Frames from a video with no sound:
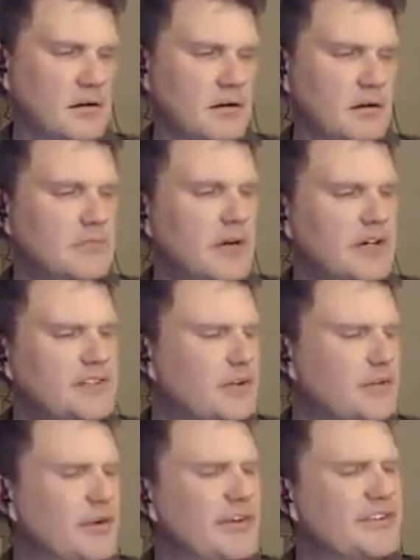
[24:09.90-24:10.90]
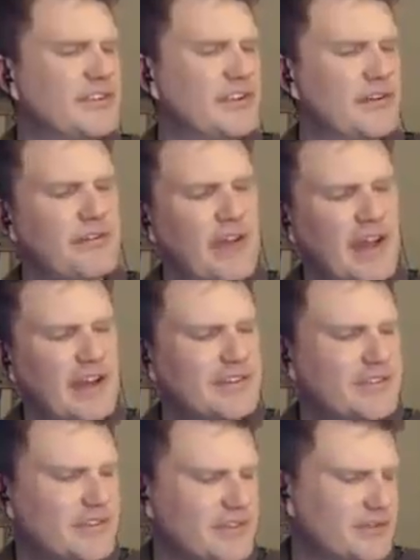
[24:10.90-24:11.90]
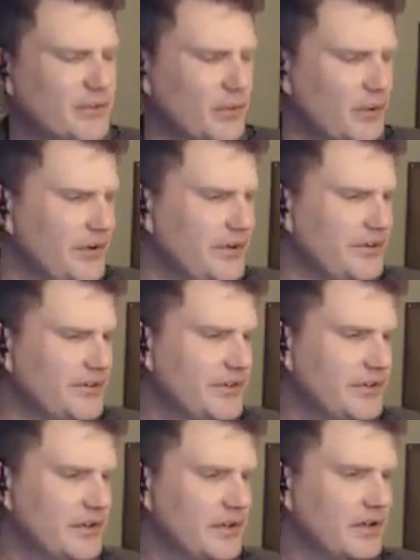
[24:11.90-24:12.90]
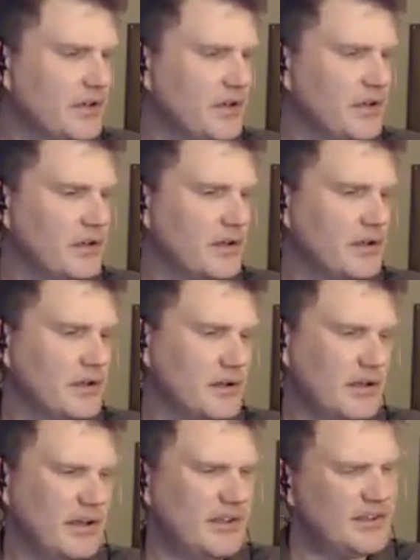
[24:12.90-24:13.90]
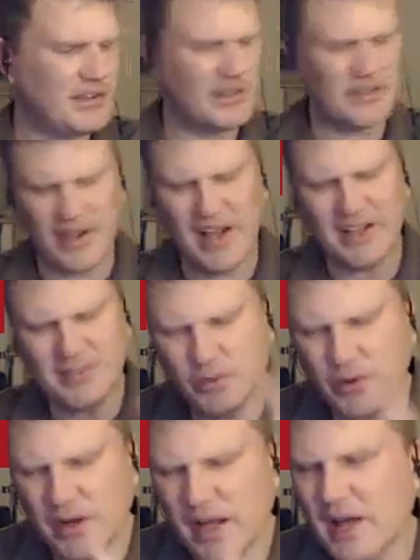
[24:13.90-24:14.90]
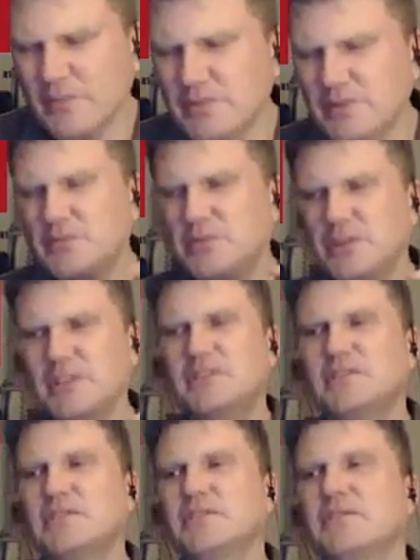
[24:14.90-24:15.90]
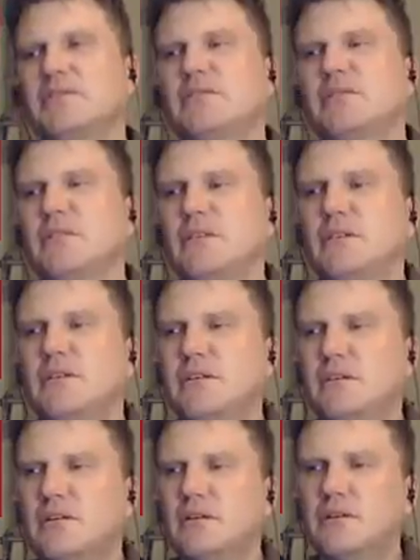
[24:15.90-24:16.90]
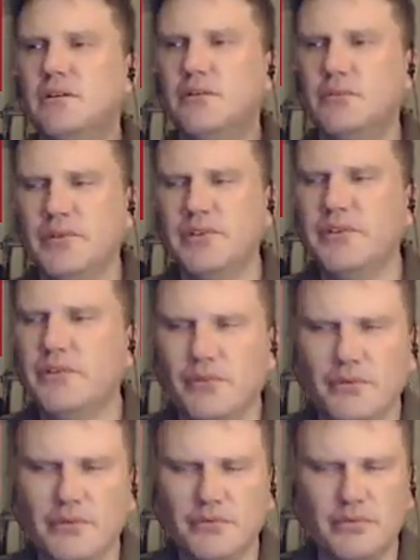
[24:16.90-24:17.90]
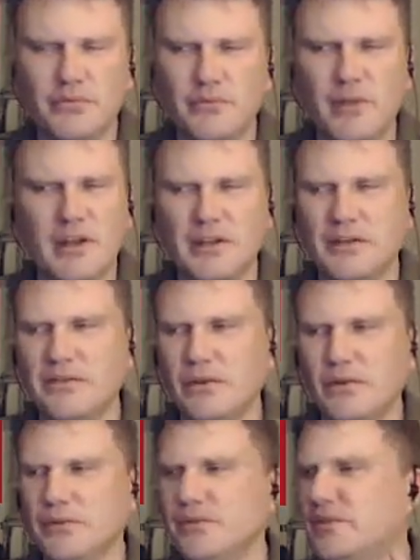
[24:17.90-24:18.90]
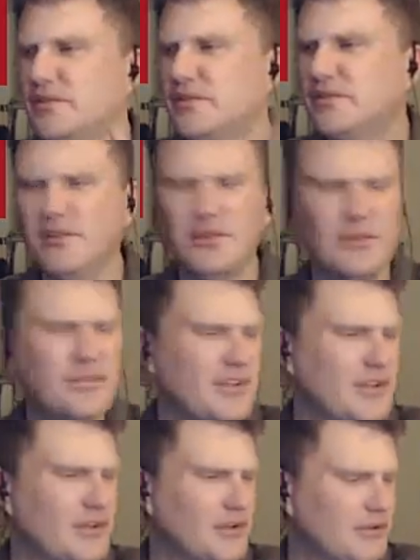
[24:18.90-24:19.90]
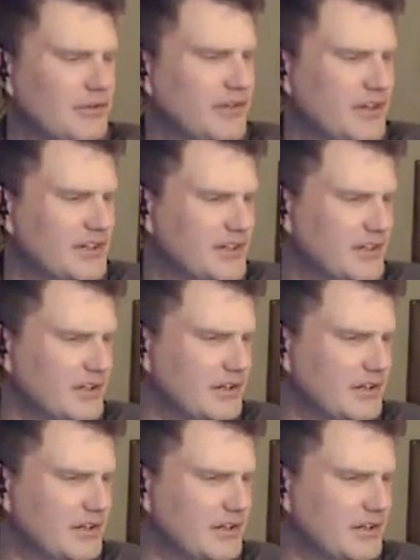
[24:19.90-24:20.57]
Much of what's in the fantasy stories isn't exactly what happened, but you've been through many of those that you see in your fiction.